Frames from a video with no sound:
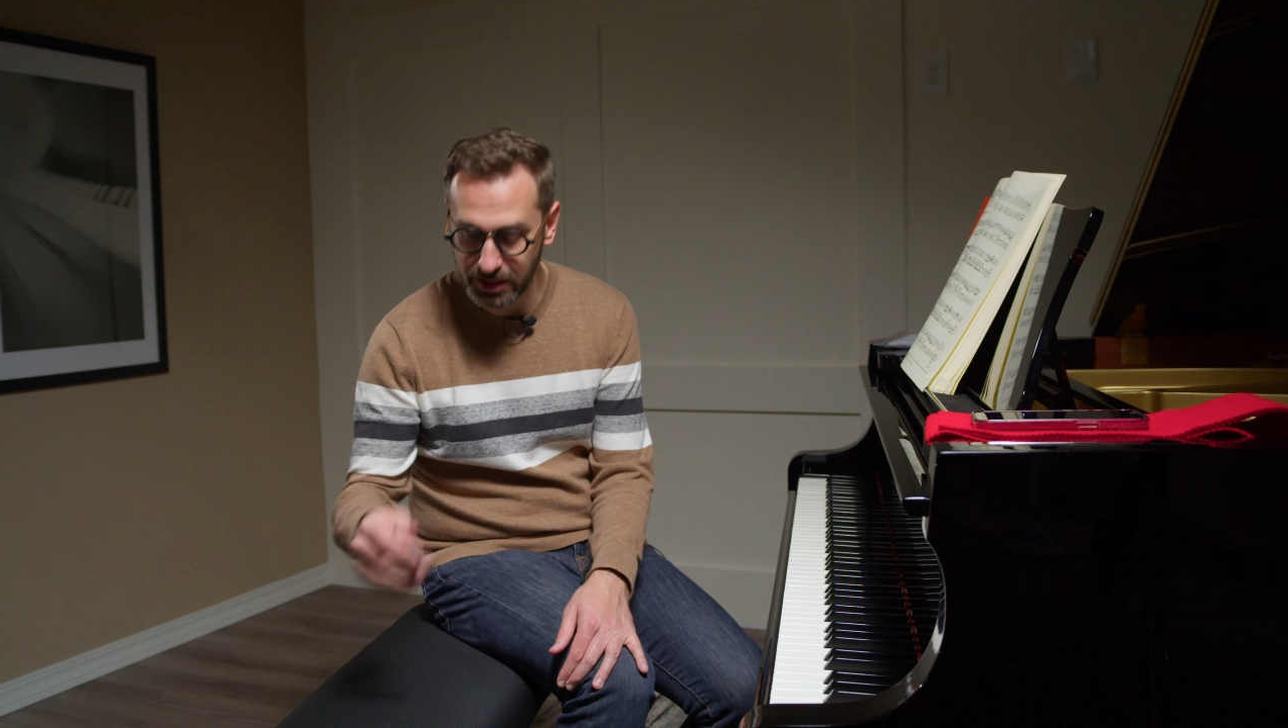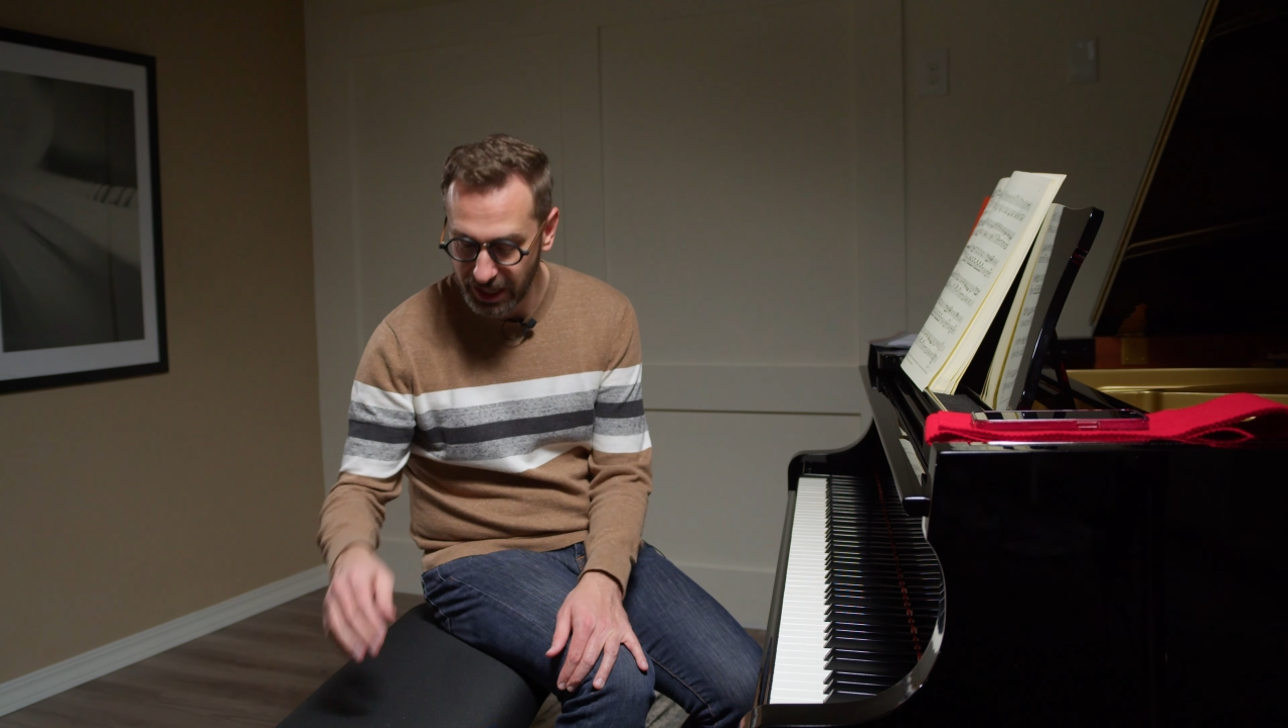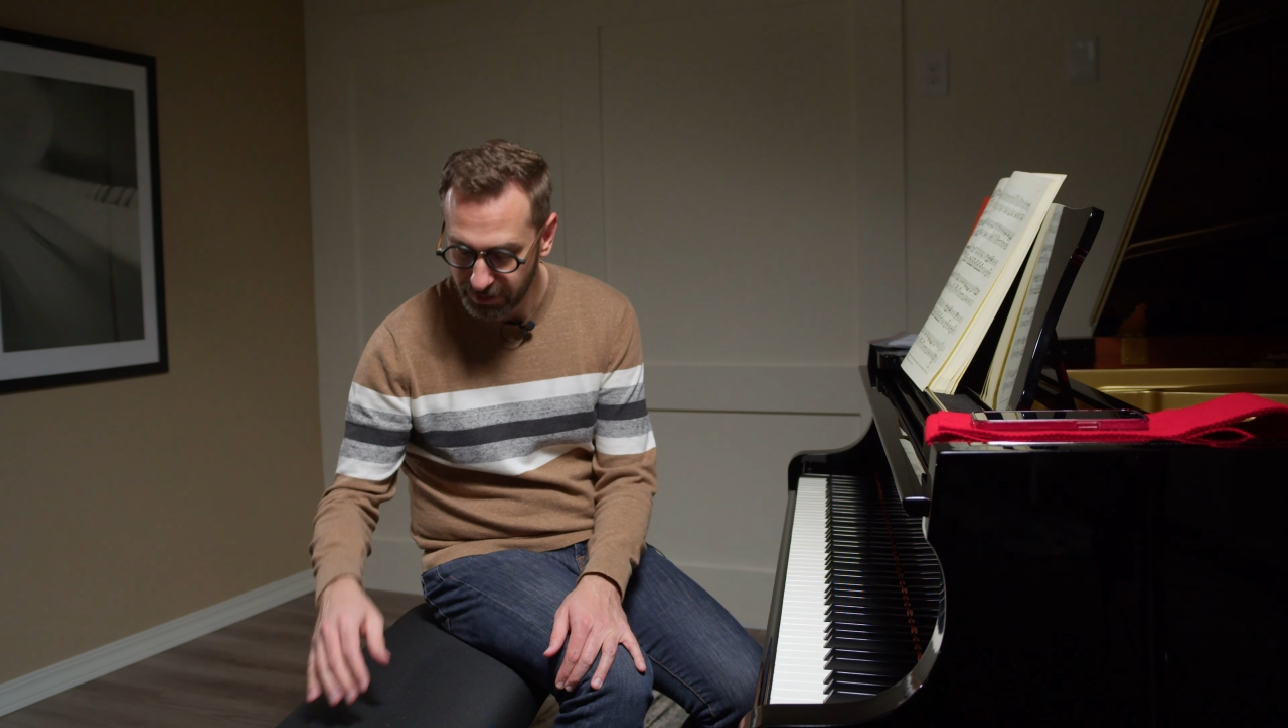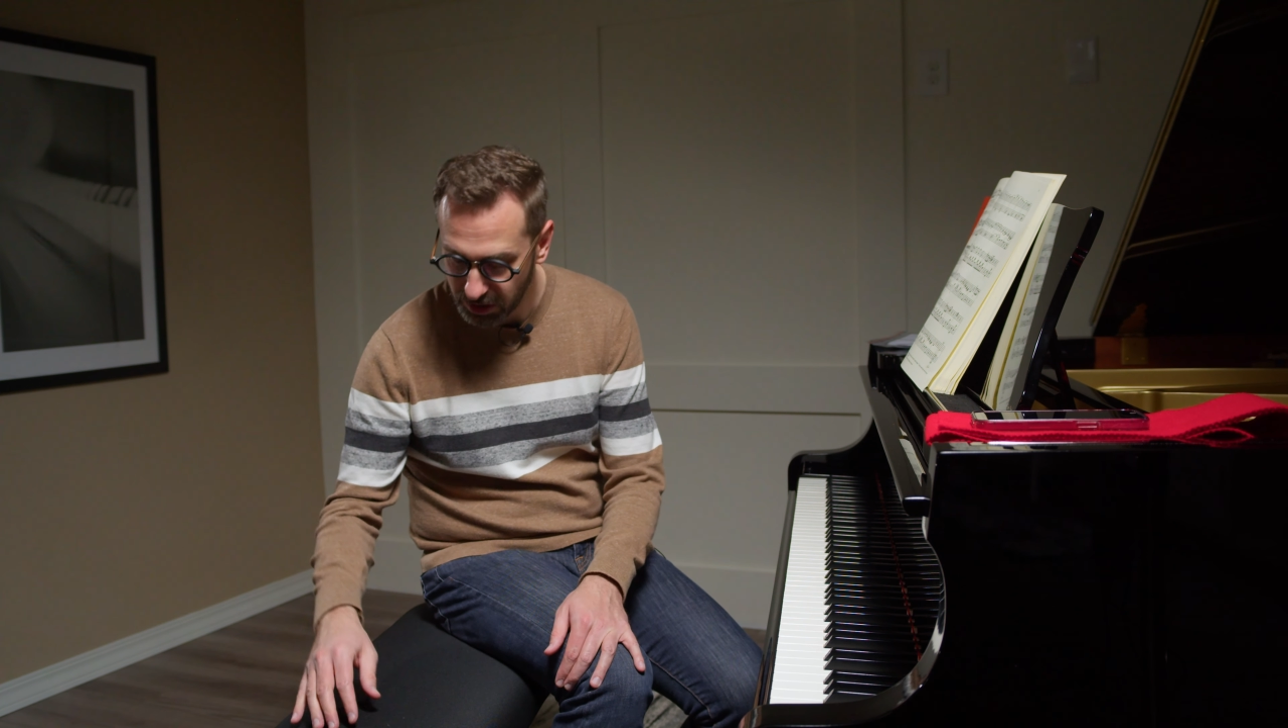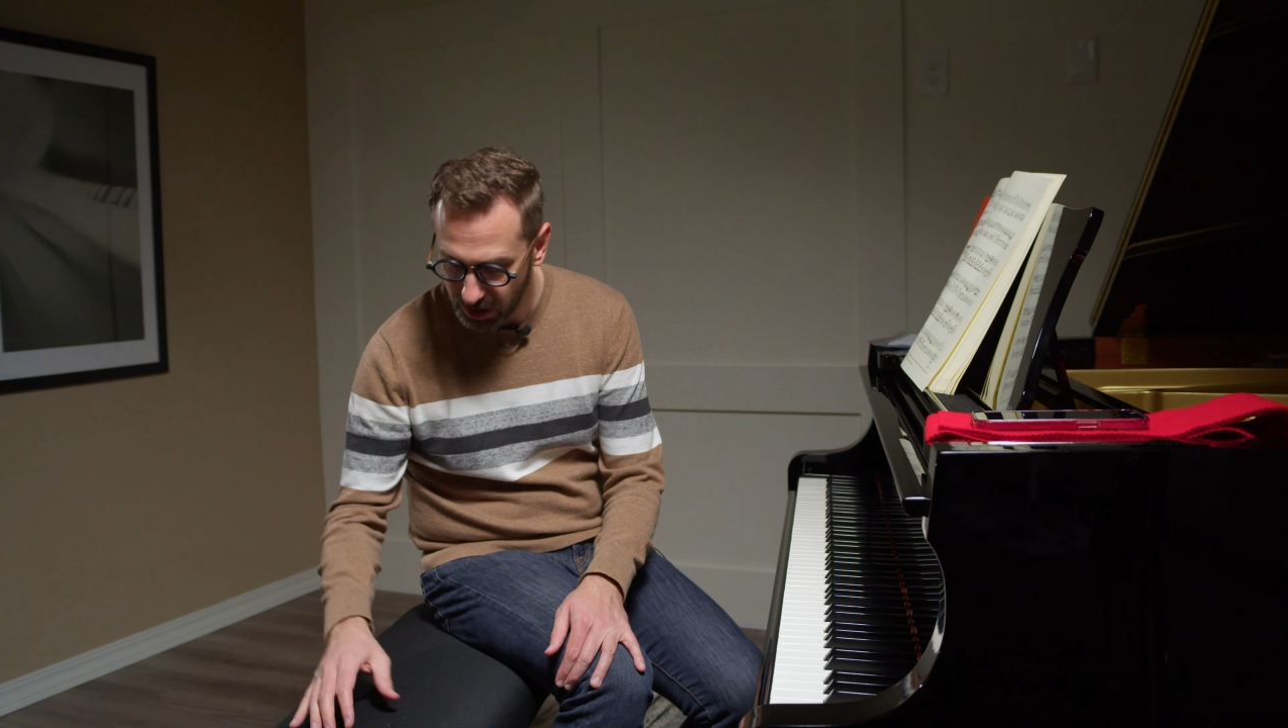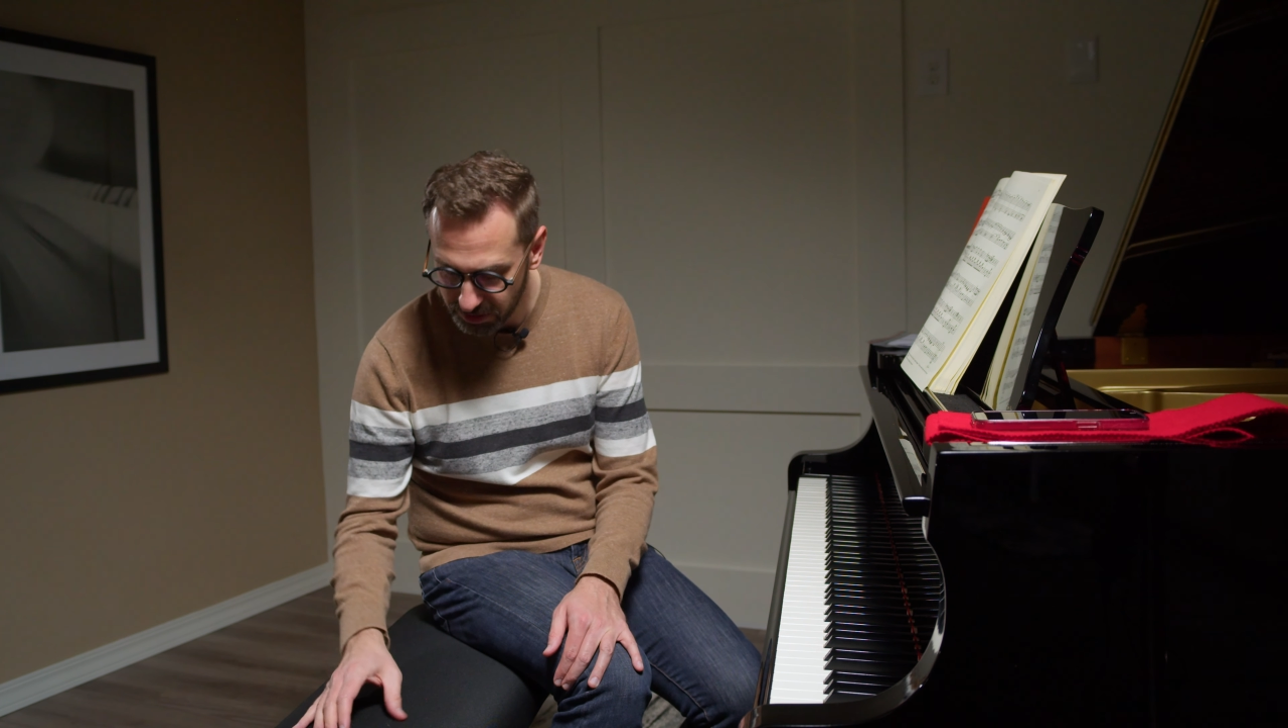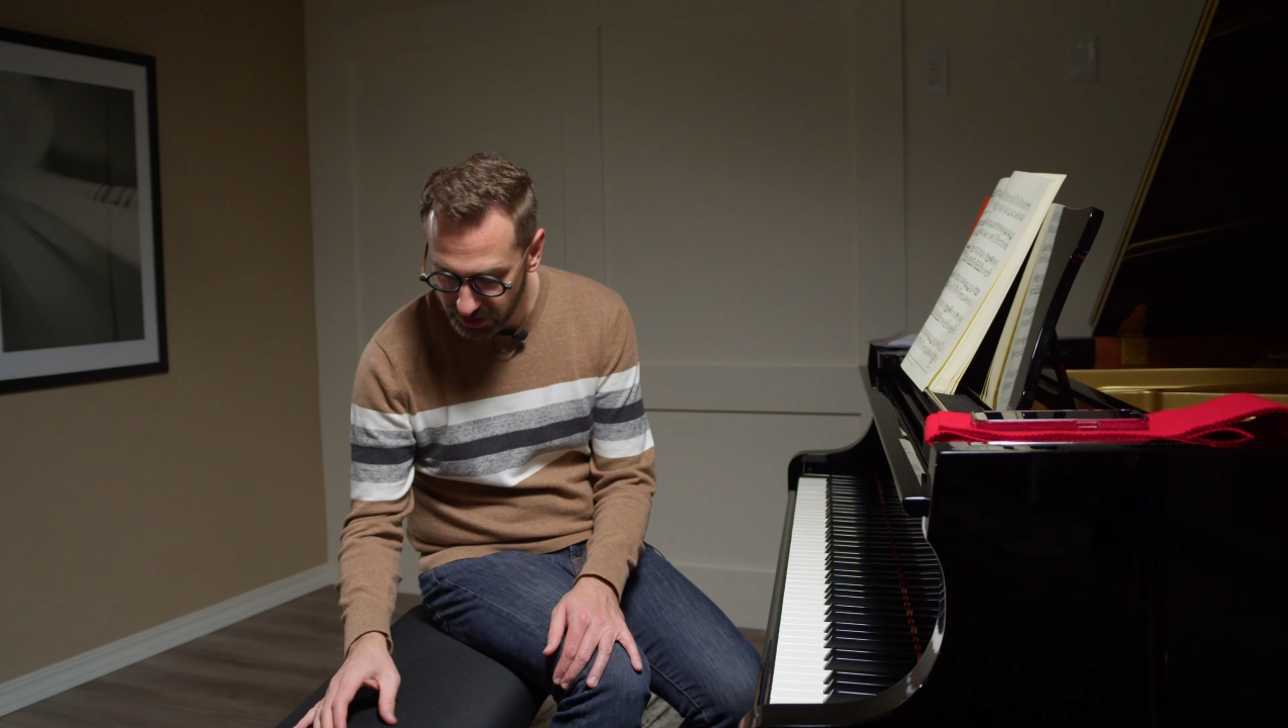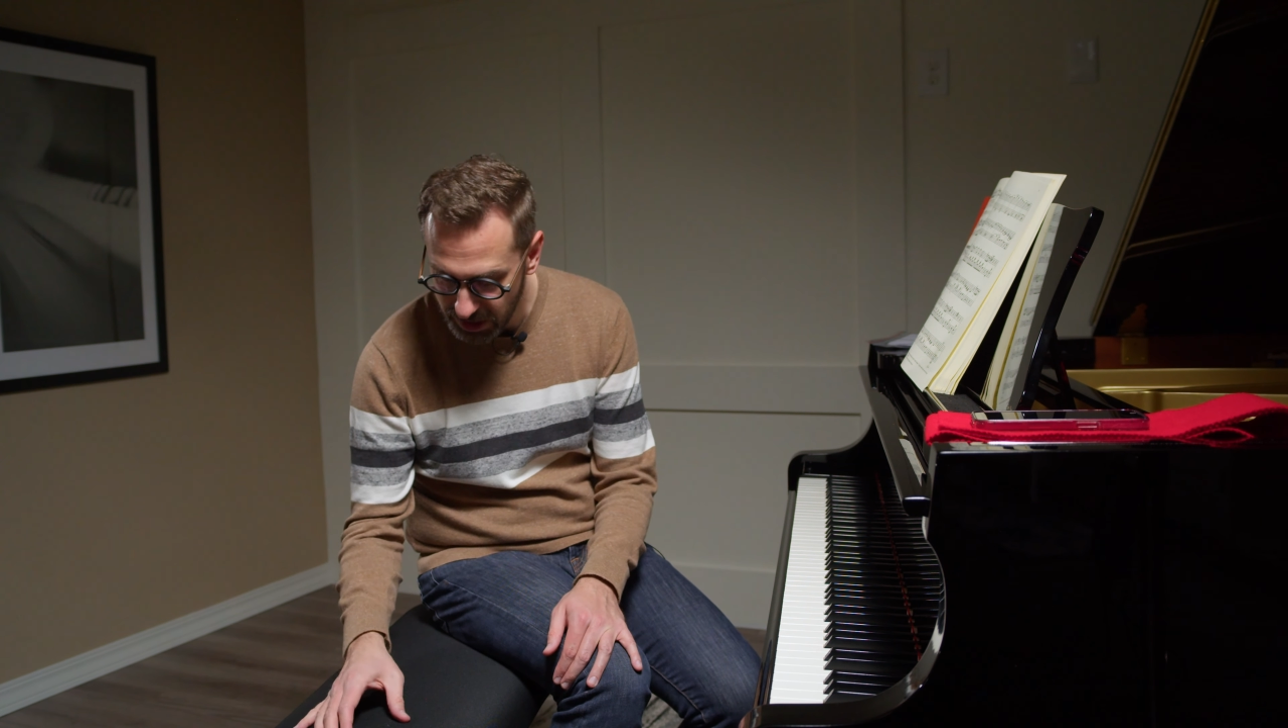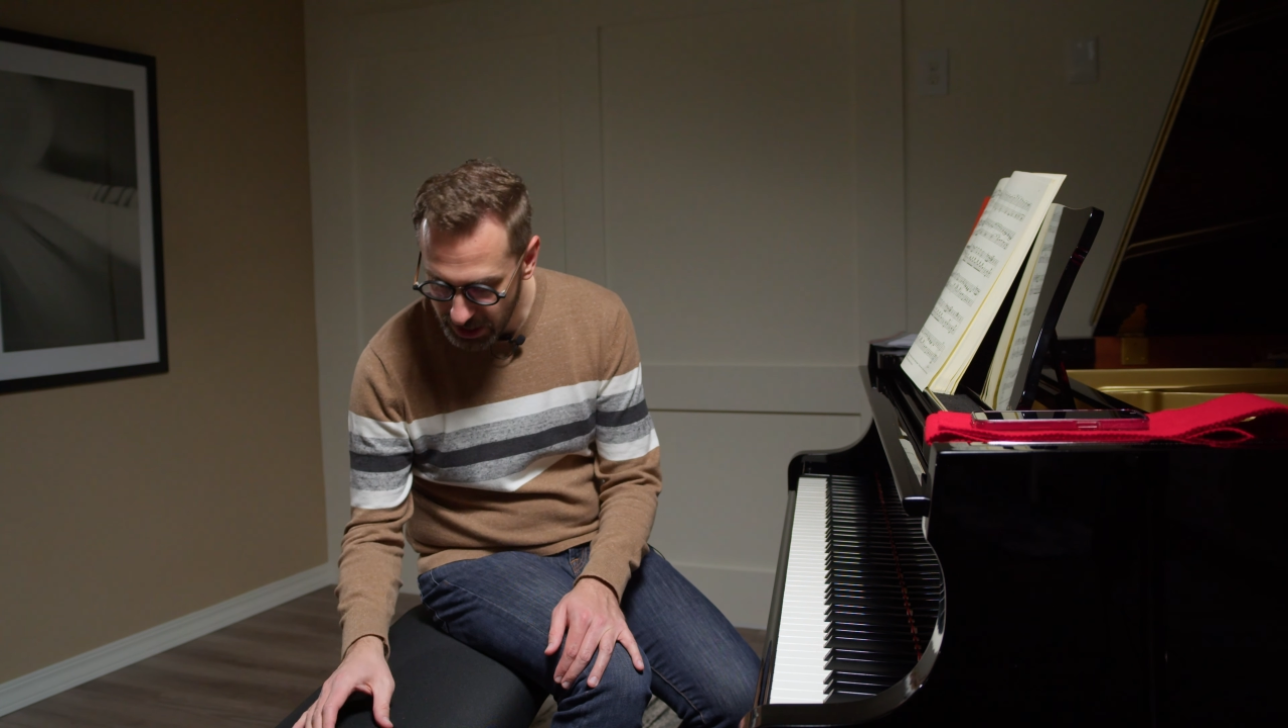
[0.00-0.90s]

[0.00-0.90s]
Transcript: damp cloth.